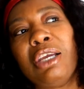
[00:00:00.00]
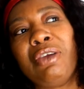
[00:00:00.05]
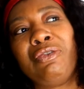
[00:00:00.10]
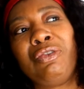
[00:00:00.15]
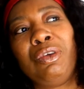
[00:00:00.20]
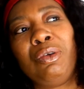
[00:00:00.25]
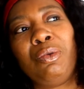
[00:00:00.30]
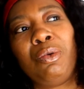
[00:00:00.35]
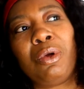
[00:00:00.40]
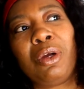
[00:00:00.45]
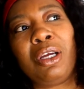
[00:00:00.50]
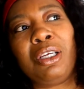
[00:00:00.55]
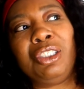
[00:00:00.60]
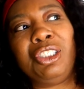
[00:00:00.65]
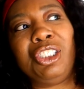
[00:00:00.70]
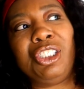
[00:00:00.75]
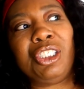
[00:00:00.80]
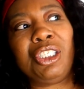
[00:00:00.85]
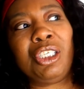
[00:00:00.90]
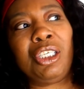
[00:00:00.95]
If you wear
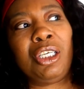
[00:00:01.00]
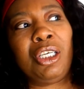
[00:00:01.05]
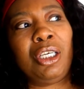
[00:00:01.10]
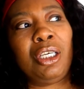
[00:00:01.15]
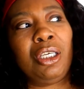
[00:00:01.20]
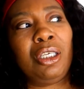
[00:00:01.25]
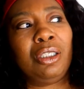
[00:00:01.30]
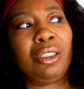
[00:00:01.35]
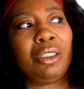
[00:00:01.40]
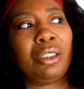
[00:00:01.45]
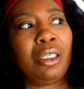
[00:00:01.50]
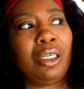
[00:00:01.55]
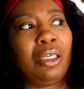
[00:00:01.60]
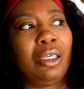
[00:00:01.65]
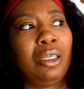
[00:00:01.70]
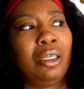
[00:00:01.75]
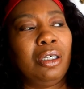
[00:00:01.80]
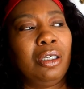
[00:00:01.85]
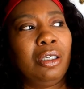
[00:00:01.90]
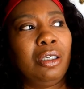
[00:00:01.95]
jeans,
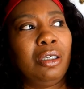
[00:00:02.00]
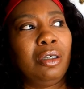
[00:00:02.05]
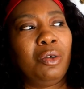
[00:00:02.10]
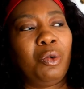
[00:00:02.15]
um,